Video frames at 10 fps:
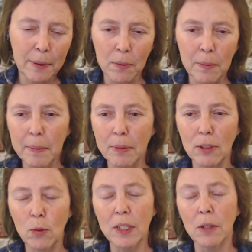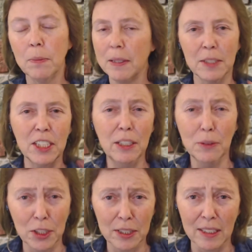to remember Twitter, but it was
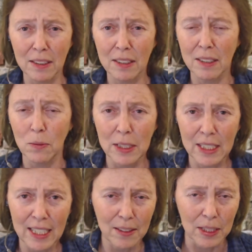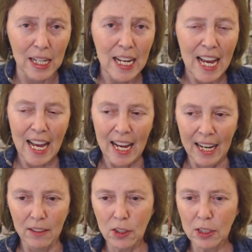huge things that went down.
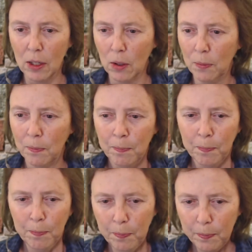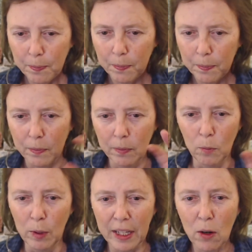And so
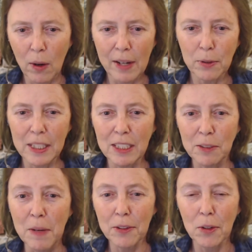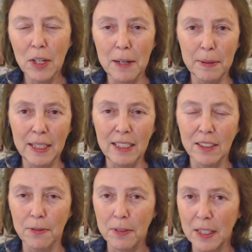when they go after these mother
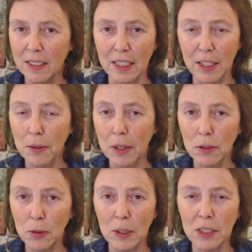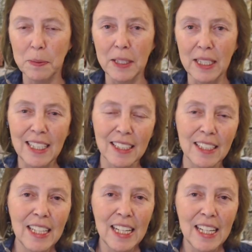companies of things, and who knows what's been hit